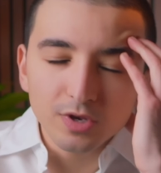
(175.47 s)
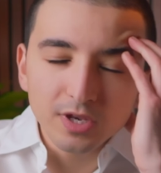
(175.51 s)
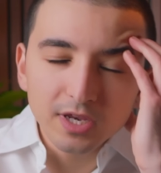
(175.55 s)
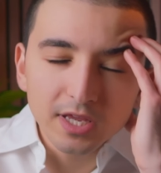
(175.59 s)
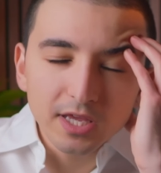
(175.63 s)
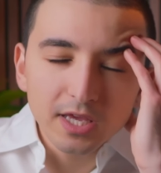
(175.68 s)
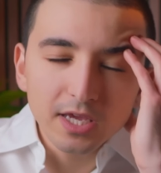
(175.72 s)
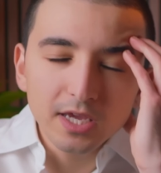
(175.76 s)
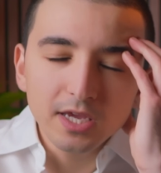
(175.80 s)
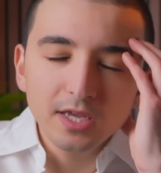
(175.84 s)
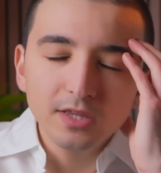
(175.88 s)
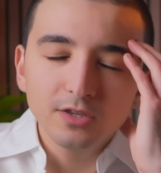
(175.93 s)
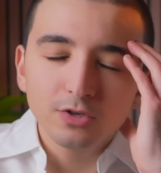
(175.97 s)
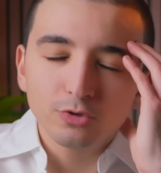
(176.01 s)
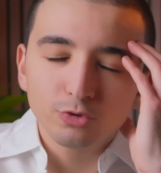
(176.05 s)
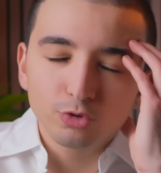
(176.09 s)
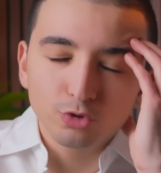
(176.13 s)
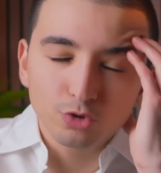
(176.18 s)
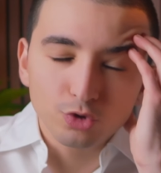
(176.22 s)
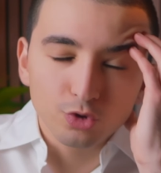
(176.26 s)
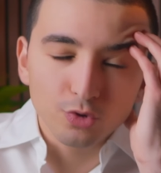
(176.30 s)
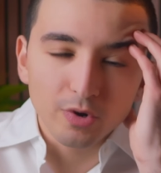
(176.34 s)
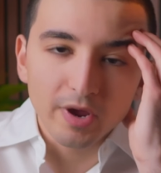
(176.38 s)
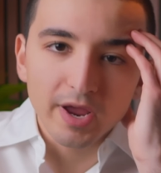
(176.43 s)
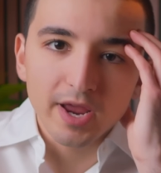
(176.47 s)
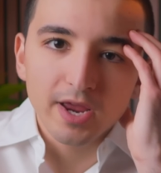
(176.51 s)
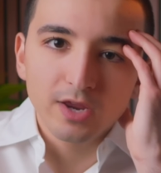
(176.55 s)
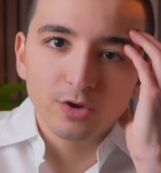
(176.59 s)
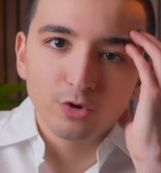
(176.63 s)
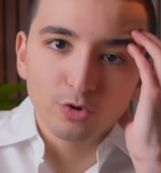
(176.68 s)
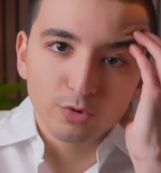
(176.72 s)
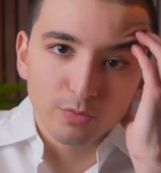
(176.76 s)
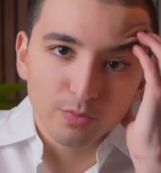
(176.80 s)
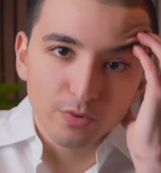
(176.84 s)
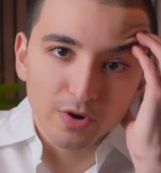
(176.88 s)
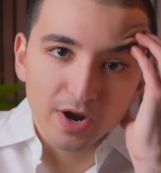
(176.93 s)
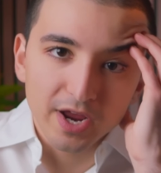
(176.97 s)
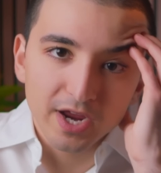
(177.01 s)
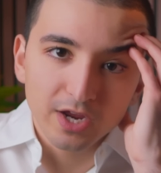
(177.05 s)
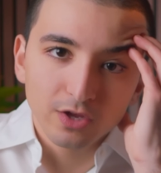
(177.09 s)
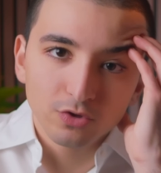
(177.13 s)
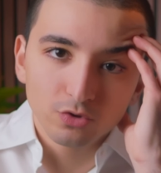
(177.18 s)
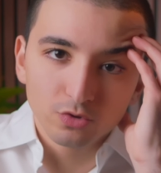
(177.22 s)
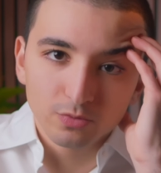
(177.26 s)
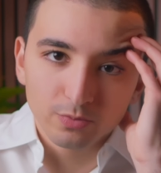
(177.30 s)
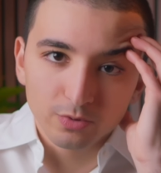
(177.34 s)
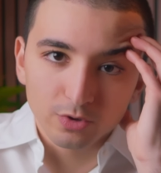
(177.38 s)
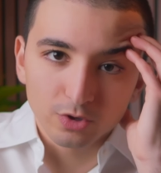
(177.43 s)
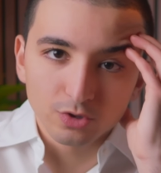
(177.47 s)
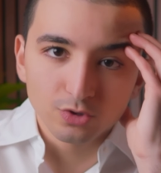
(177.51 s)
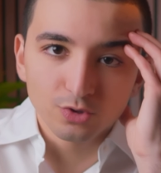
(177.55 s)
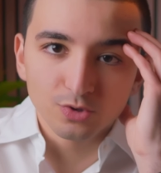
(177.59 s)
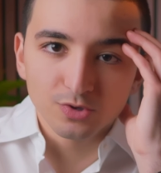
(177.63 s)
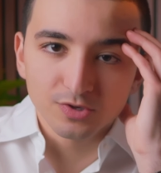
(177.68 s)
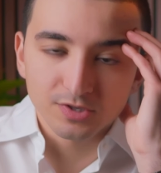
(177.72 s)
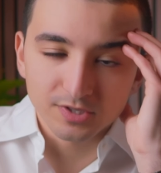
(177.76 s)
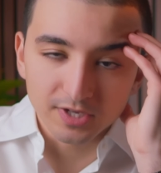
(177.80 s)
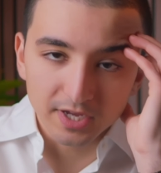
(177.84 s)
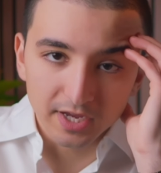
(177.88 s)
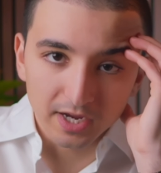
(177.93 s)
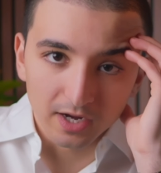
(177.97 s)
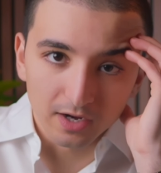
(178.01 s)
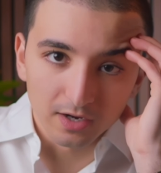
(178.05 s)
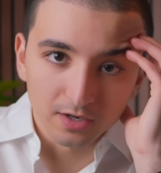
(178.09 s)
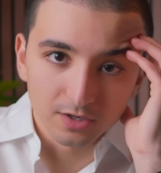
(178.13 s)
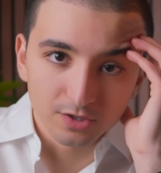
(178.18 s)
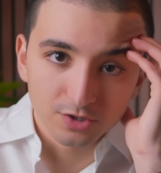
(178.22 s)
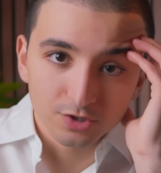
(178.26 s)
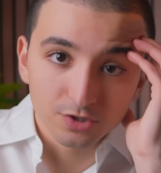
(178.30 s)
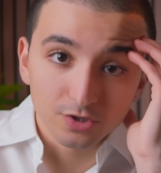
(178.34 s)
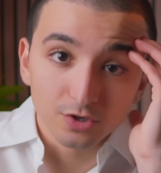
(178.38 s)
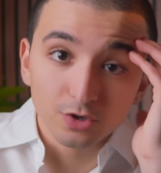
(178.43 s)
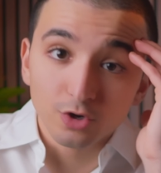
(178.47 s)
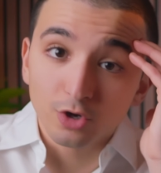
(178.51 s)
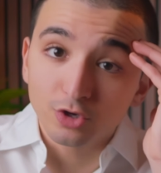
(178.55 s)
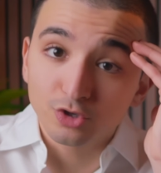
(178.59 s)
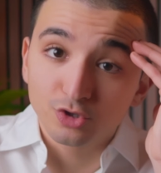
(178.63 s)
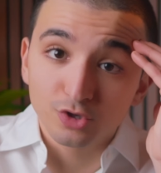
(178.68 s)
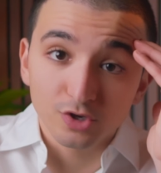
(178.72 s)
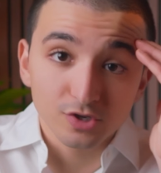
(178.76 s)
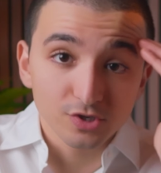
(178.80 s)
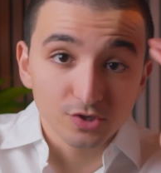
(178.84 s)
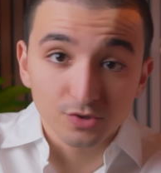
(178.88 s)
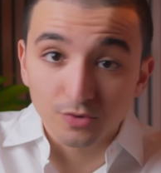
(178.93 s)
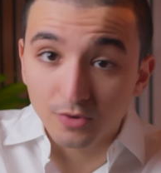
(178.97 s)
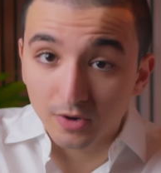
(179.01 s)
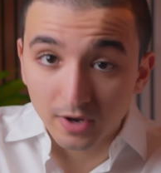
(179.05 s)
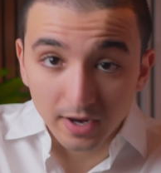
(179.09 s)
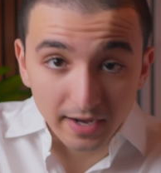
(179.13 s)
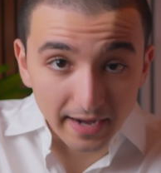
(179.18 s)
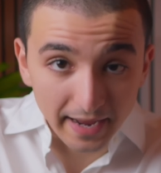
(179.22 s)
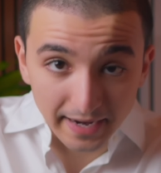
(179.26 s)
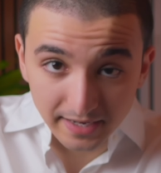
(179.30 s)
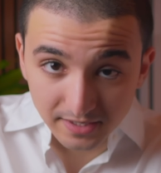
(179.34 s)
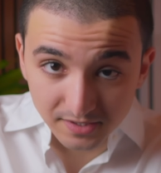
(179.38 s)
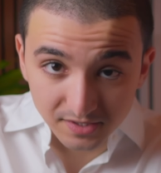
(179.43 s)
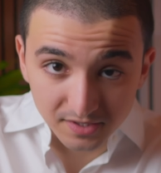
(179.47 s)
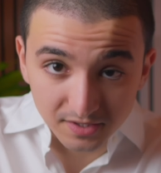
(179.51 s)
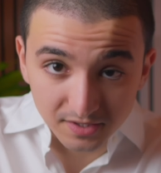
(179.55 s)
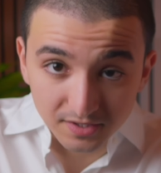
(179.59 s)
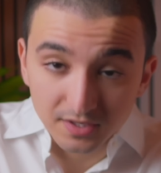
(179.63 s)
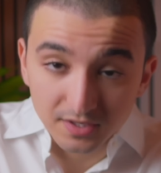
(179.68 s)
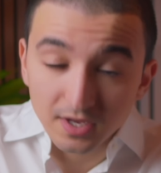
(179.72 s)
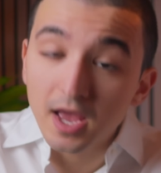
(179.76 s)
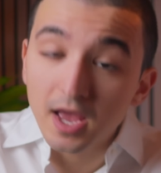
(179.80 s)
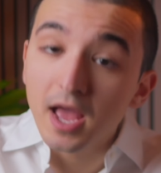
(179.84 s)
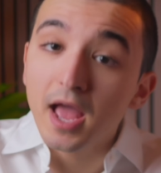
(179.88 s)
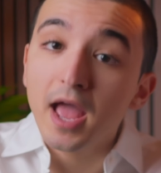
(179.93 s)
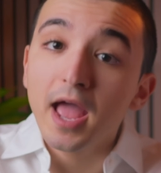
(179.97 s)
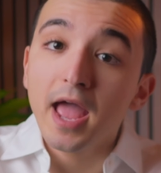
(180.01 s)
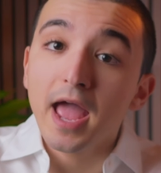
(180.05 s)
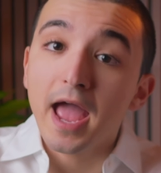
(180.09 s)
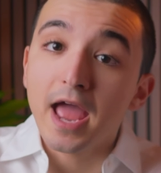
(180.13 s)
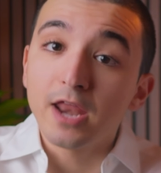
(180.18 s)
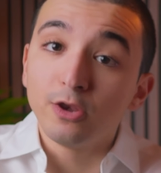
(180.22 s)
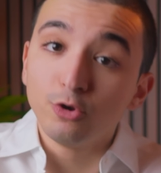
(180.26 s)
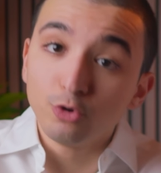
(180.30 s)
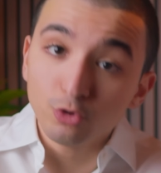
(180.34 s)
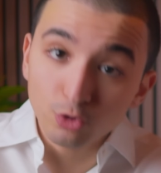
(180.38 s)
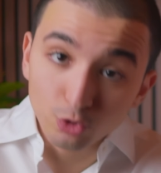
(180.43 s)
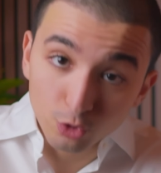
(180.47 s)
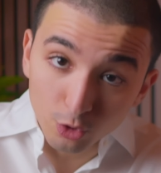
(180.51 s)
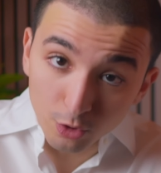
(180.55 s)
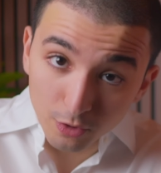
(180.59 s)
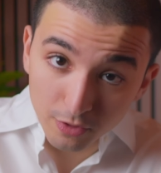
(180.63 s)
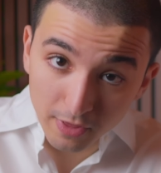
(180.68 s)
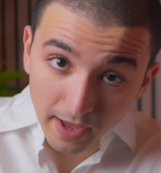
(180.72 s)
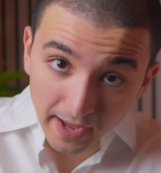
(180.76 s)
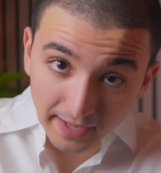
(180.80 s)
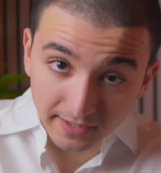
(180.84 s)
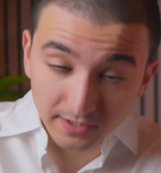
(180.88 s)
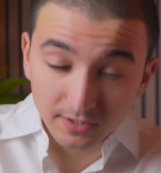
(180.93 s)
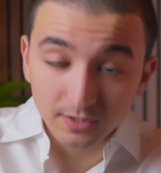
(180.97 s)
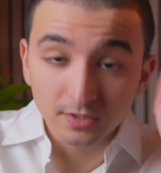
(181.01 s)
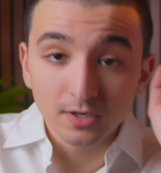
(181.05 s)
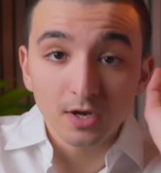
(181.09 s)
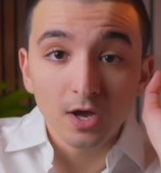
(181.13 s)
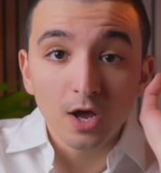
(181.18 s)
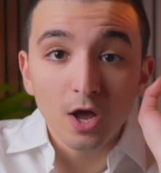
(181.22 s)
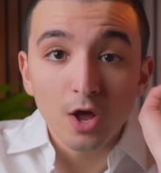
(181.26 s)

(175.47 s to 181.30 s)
need to train your brain to produce English, not just recognize it. And you do that